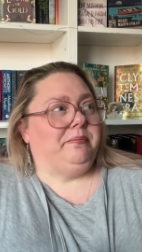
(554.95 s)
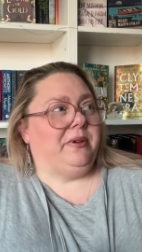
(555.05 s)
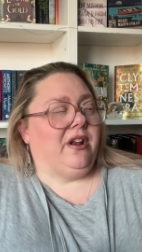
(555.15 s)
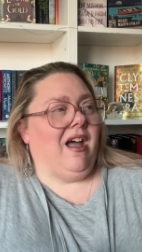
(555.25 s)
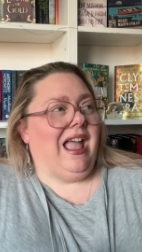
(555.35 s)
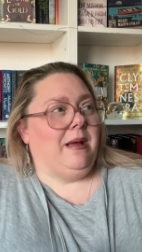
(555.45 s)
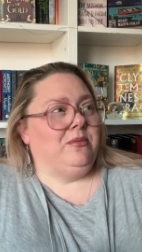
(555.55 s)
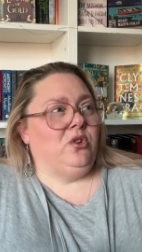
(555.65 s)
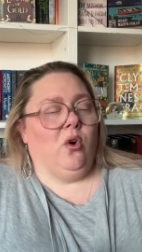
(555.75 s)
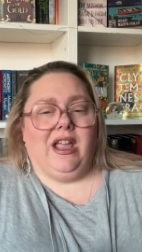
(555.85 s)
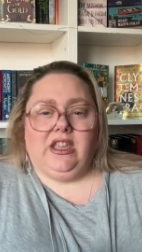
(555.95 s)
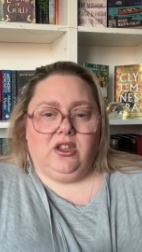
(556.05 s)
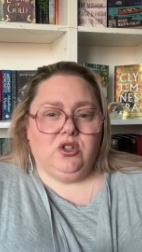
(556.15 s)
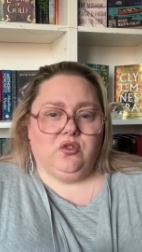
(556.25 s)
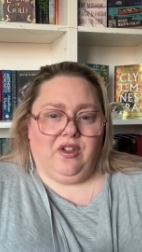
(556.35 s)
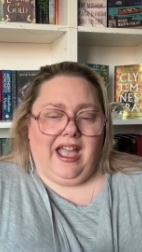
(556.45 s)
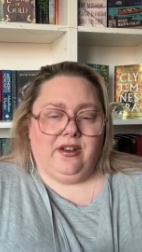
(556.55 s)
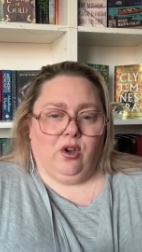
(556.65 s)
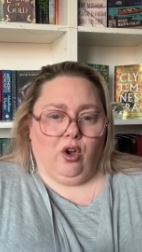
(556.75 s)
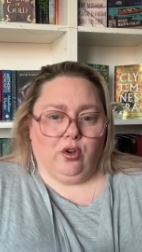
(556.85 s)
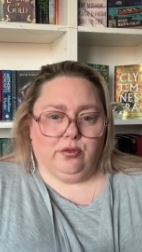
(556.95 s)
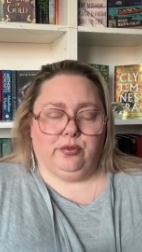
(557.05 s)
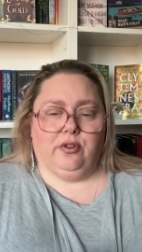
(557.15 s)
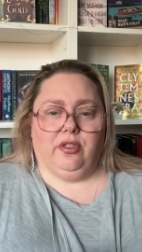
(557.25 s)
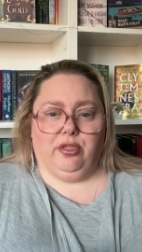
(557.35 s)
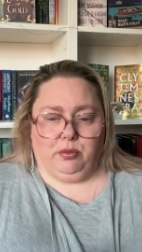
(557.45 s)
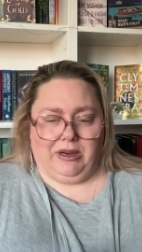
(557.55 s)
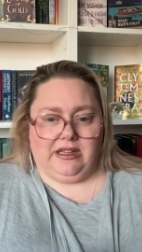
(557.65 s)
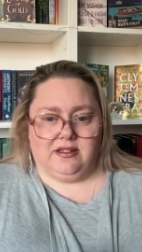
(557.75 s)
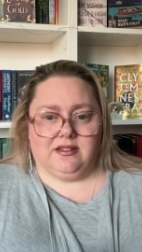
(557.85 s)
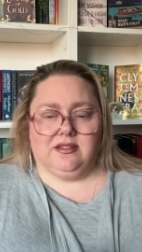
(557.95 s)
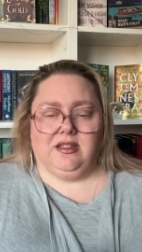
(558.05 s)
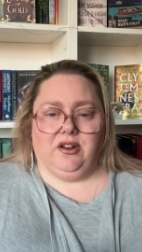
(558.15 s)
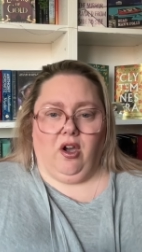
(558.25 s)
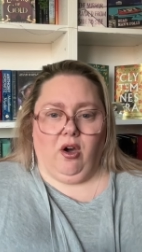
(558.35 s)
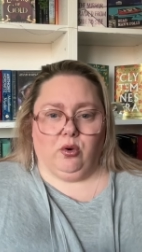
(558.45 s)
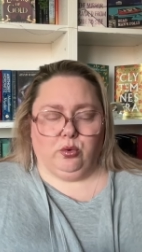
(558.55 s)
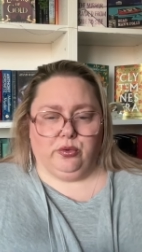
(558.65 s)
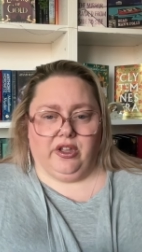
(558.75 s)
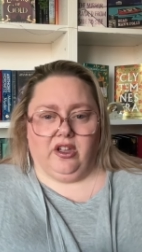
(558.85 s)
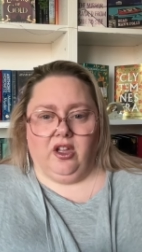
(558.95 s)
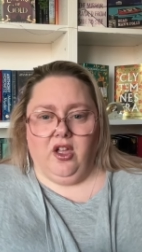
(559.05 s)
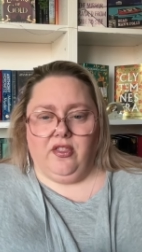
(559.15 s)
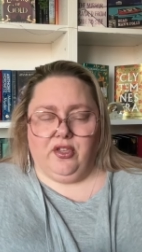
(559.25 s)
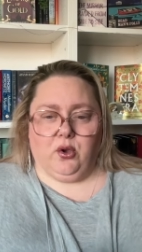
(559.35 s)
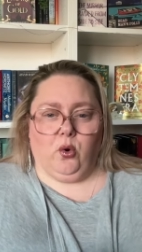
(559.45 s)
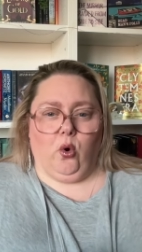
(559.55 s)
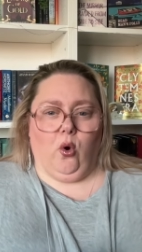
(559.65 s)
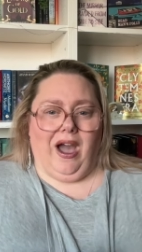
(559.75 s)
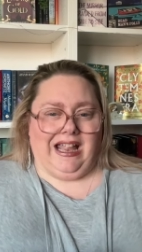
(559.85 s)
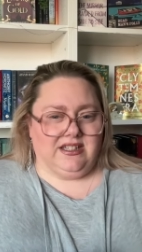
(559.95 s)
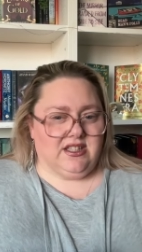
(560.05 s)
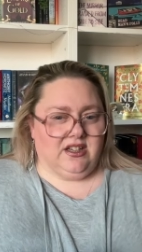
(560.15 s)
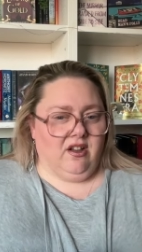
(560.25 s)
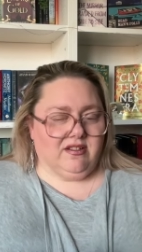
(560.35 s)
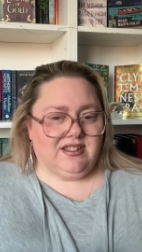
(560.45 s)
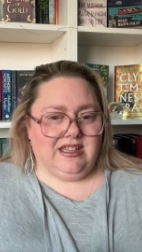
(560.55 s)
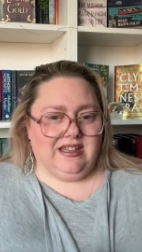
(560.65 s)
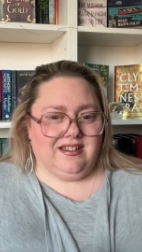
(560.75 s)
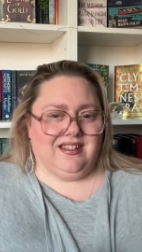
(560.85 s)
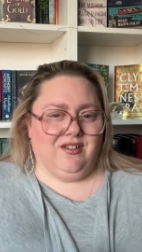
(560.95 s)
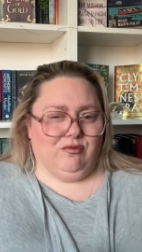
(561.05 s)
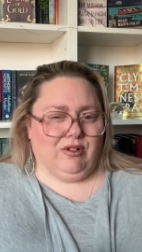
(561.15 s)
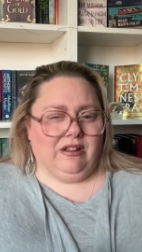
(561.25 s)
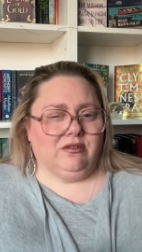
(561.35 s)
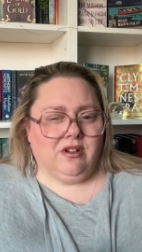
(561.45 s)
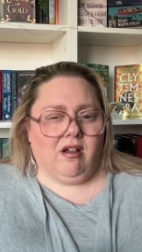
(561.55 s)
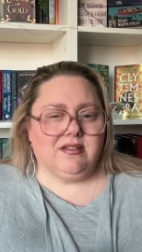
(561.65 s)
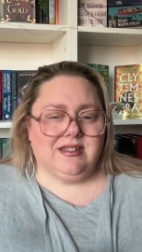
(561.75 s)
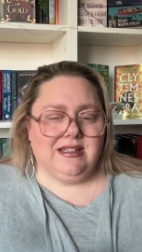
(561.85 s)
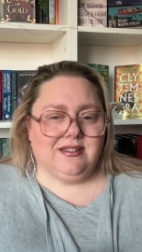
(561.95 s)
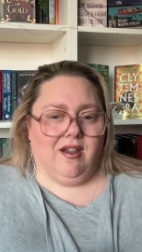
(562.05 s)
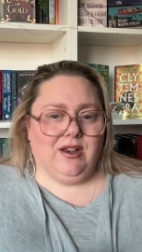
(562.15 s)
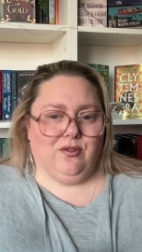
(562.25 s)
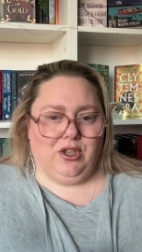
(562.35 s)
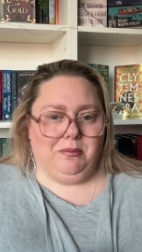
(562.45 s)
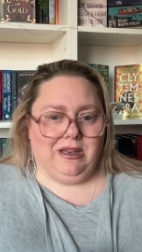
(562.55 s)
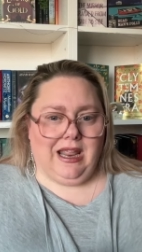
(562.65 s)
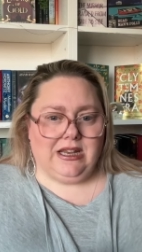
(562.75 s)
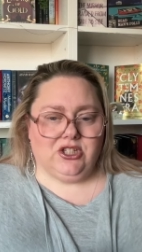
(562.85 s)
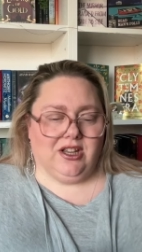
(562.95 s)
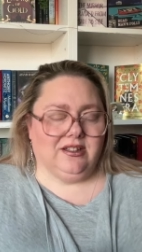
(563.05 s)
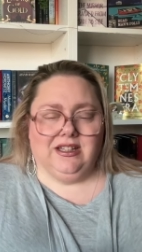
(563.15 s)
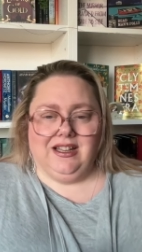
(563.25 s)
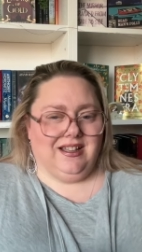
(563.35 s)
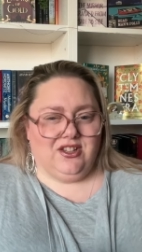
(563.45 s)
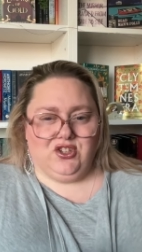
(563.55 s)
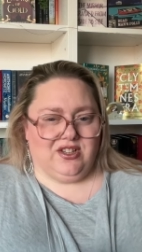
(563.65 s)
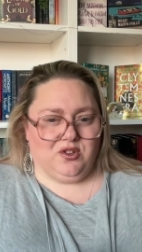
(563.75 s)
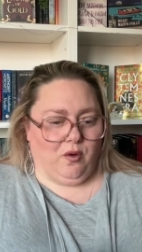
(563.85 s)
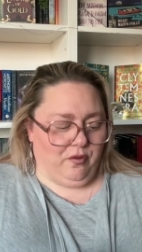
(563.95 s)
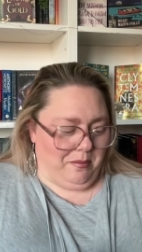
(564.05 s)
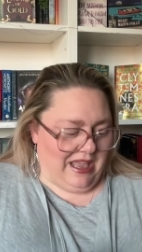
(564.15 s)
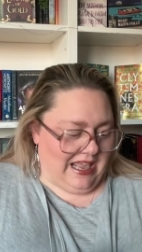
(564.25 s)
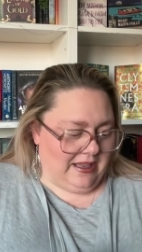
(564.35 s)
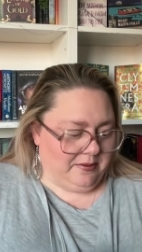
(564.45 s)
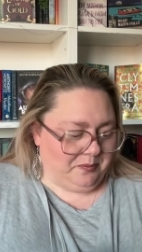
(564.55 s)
but I am not a huge fan of thrillers that are all the the gore and the nasty, the real nasty side of human nature. That's just not for me.